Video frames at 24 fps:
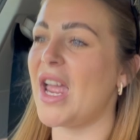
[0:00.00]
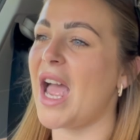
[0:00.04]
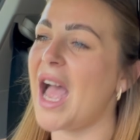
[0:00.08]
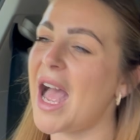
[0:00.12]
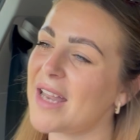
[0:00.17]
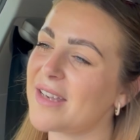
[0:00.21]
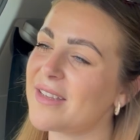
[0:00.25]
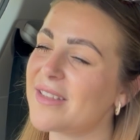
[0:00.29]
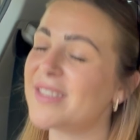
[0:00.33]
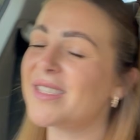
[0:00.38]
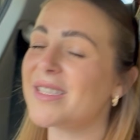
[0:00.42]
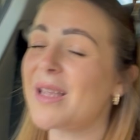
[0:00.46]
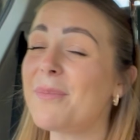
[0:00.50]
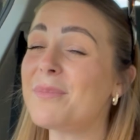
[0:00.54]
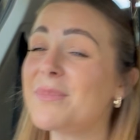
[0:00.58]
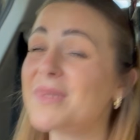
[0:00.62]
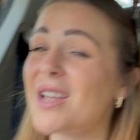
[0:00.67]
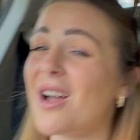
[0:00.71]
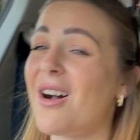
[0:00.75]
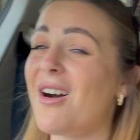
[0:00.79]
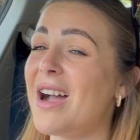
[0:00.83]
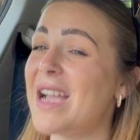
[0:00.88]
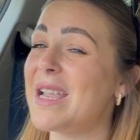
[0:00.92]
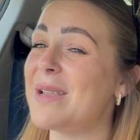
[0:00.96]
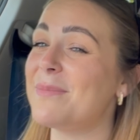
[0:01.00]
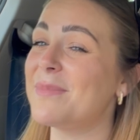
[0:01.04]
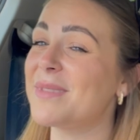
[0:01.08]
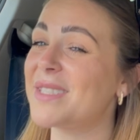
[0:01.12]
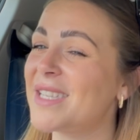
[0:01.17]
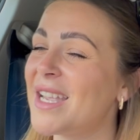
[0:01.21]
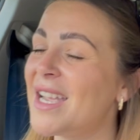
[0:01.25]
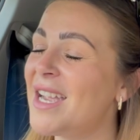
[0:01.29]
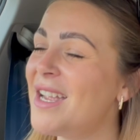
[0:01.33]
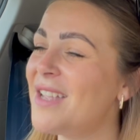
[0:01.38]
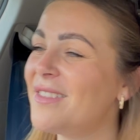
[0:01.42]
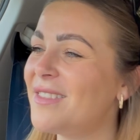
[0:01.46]
and sometimes
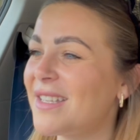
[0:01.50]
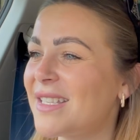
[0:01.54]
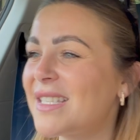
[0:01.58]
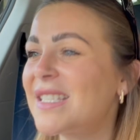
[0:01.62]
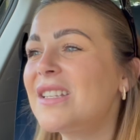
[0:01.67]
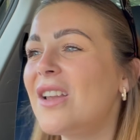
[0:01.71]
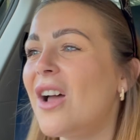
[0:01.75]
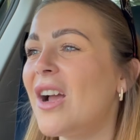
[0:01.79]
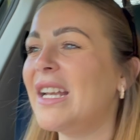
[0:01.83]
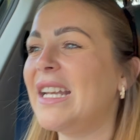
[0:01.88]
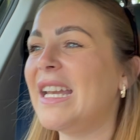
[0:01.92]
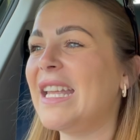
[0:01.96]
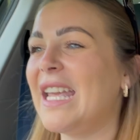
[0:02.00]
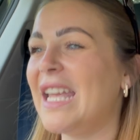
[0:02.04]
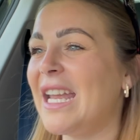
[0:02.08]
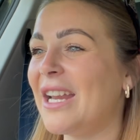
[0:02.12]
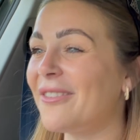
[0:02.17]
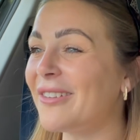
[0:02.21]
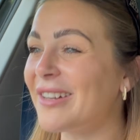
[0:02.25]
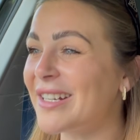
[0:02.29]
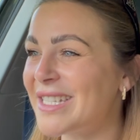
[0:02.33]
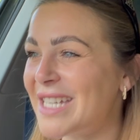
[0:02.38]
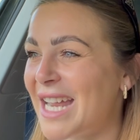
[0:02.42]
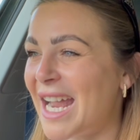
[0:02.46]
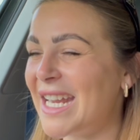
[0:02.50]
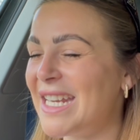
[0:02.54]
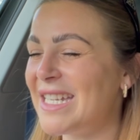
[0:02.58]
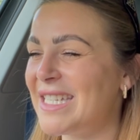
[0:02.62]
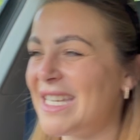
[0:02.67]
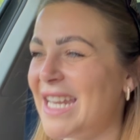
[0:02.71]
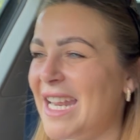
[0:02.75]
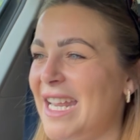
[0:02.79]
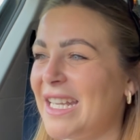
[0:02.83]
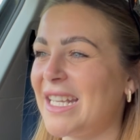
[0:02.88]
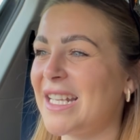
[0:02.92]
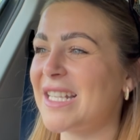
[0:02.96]
the slightly
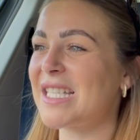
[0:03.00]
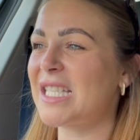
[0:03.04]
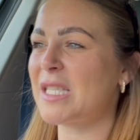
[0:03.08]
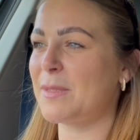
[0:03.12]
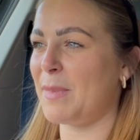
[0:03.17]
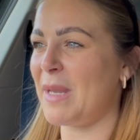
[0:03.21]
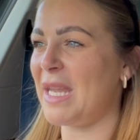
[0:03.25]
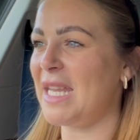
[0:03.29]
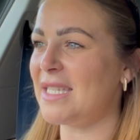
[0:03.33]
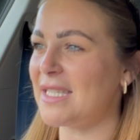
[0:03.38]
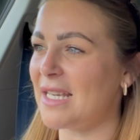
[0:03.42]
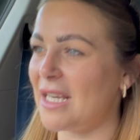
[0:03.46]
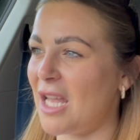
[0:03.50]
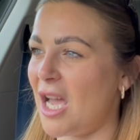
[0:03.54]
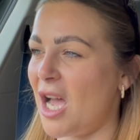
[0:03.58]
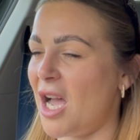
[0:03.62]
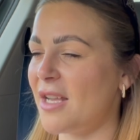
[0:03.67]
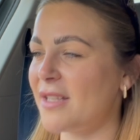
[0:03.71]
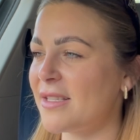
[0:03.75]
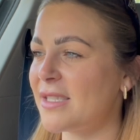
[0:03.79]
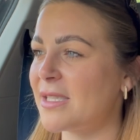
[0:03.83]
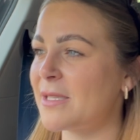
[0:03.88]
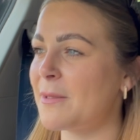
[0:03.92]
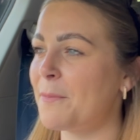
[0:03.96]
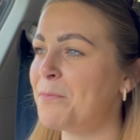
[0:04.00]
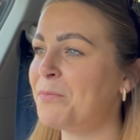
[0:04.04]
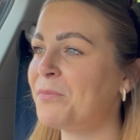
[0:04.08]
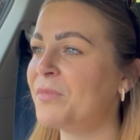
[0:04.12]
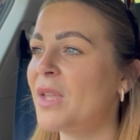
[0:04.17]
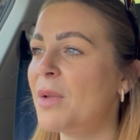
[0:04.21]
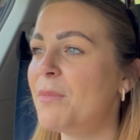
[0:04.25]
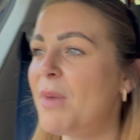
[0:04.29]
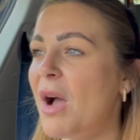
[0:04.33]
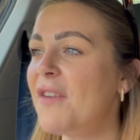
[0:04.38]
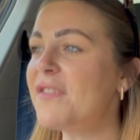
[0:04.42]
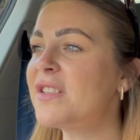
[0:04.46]
irritating speed alerts.
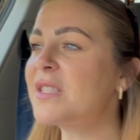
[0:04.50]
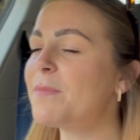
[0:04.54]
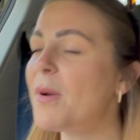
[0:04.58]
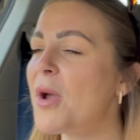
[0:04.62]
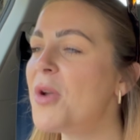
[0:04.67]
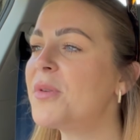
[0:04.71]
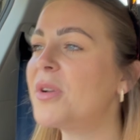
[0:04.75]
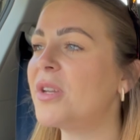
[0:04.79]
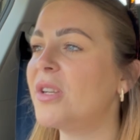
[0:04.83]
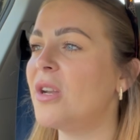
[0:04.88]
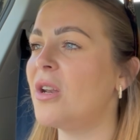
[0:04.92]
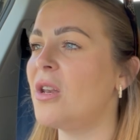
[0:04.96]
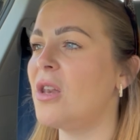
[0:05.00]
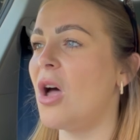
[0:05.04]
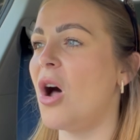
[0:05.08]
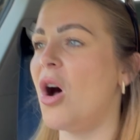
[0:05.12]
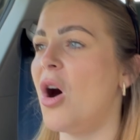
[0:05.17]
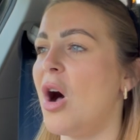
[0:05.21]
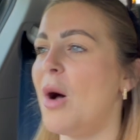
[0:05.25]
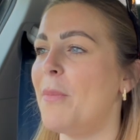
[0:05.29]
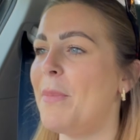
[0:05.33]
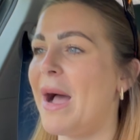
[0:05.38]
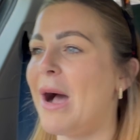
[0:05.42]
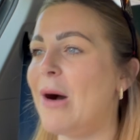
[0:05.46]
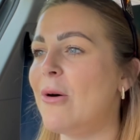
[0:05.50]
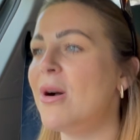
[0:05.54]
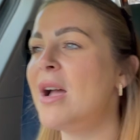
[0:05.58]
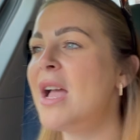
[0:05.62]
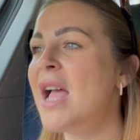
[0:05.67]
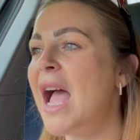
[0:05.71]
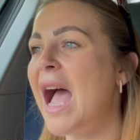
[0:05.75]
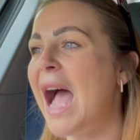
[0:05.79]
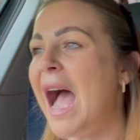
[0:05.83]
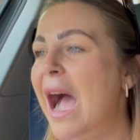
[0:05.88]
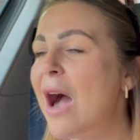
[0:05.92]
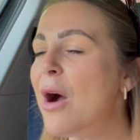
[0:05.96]
But I've spoken a lot about
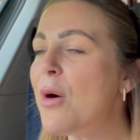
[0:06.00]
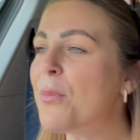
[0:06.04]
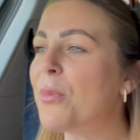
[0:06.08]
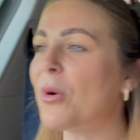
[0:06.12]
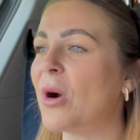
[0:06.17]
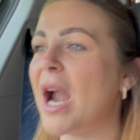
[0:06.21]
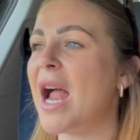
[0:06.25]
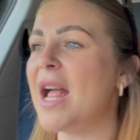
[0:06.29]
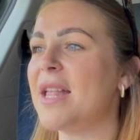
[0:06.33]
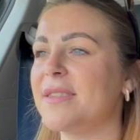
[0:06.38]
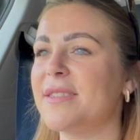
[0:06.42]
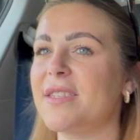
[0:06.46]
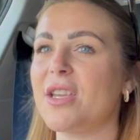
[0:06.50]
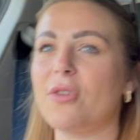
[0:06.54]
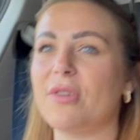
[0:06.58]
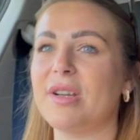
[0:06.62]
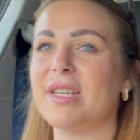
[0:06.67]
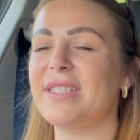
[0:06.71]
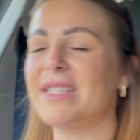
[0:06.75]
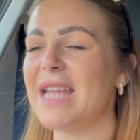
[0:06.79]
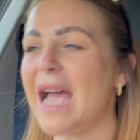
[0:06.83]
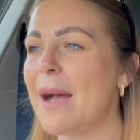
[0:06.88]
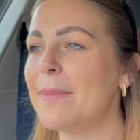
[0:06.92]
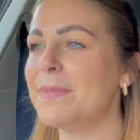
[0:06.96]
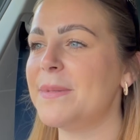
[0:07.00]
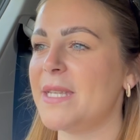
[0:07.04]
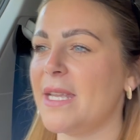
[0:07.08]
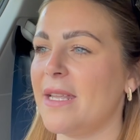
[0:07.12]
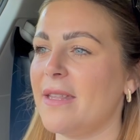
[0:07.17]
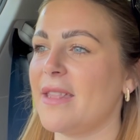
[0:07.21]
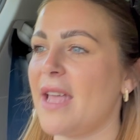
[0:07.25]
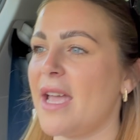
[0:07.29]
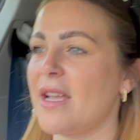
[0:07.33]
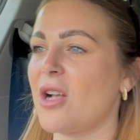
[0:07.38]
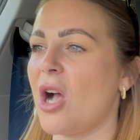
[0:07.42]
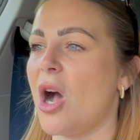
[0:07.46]
how brands are
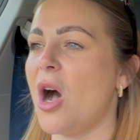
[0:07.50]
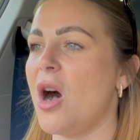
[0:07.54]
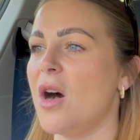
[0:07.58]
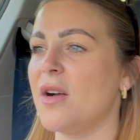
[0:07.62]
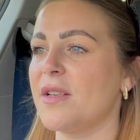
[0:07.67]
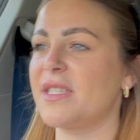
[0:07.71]
adapting their cars